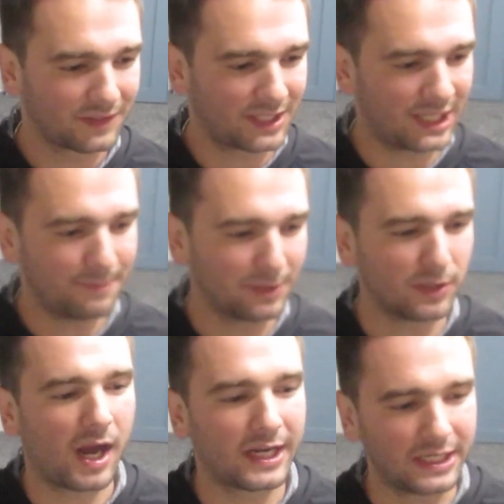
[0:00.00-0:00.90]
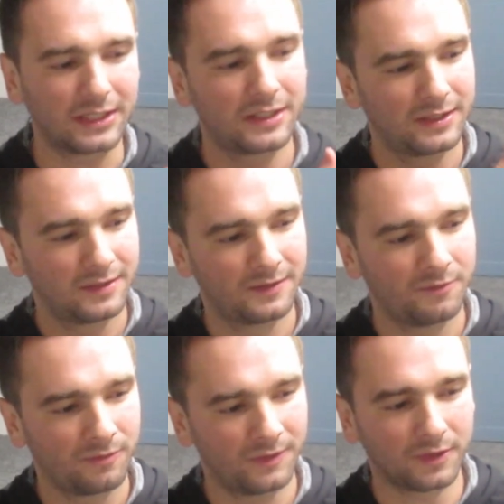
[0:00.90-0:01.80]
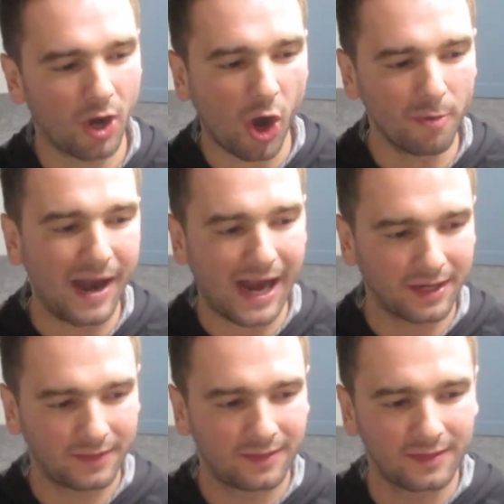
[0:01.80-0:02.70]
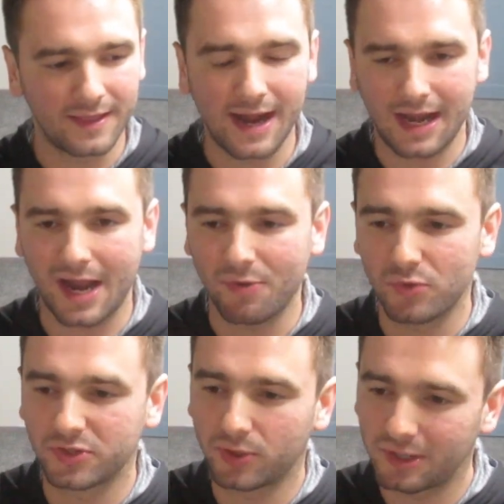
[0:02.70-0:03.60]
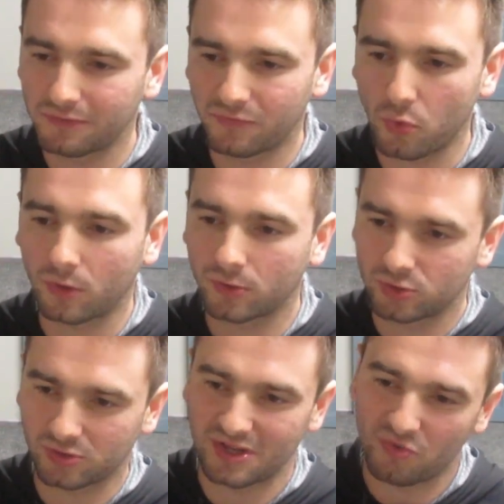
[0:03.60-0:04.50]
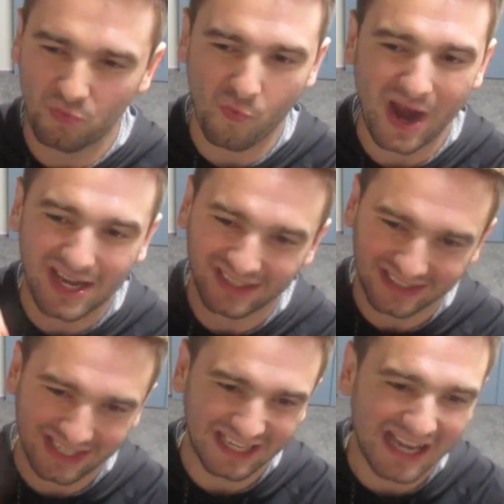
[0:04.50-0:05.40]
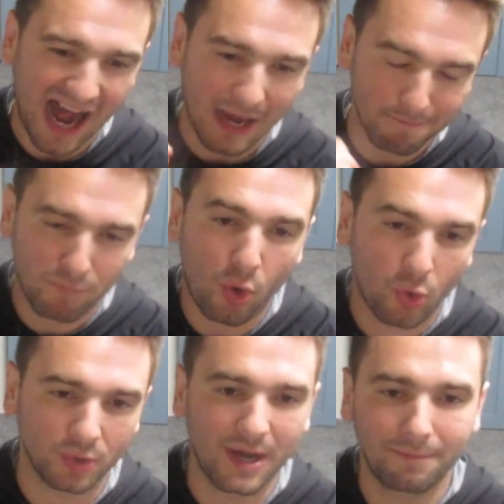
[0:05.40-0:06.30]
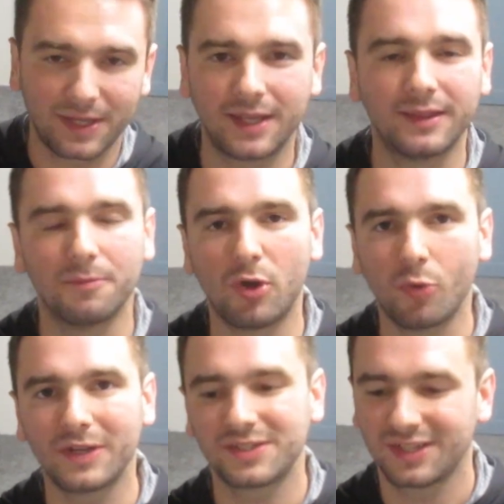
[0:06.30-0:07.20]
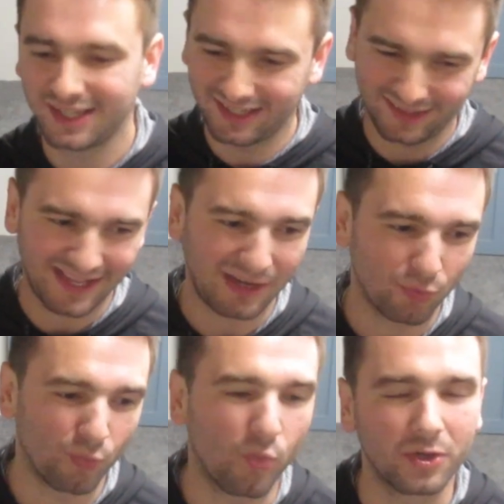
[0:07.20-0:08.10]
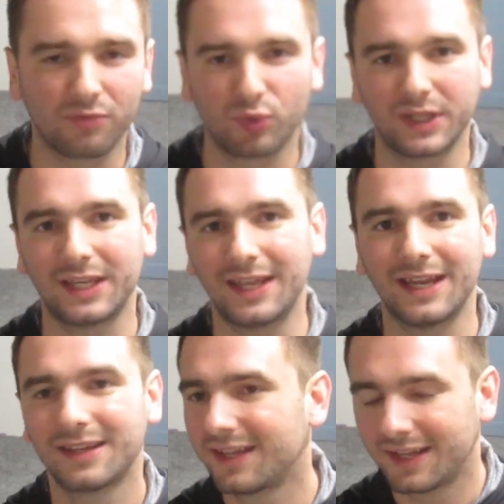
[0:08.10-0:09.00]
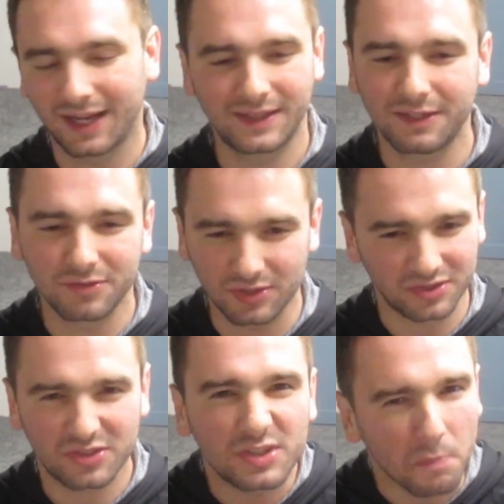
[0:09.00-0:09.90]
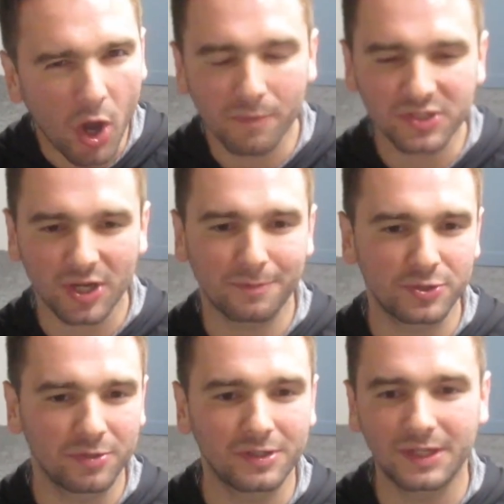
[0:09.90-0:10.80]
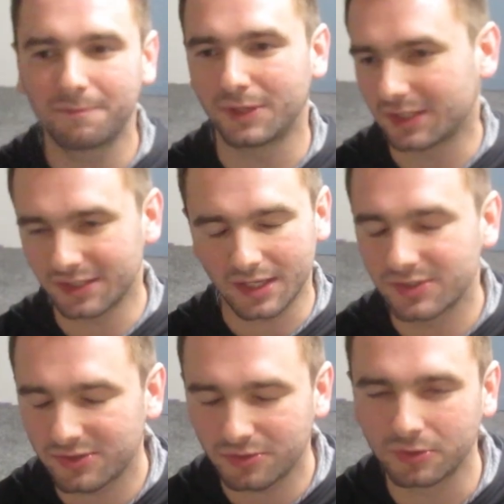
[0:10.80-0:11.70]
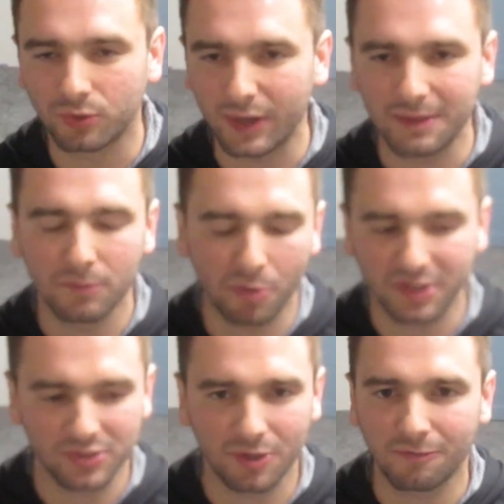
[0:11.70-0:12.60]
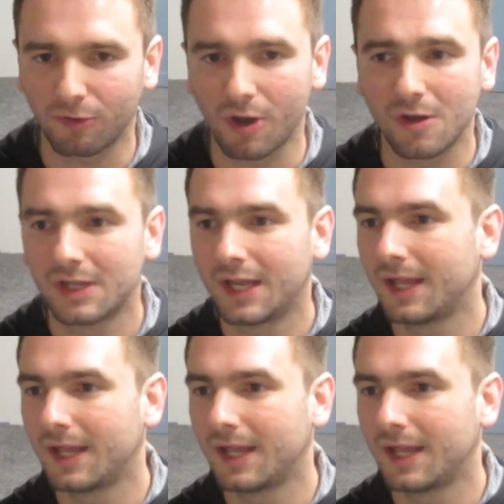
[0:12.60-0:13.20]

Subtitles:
keep aligning the callback that I was looking for, so that when it got pulled up in the moment, that would have really hit. I think it was a small missed opportunity, but it's still a great moment overall.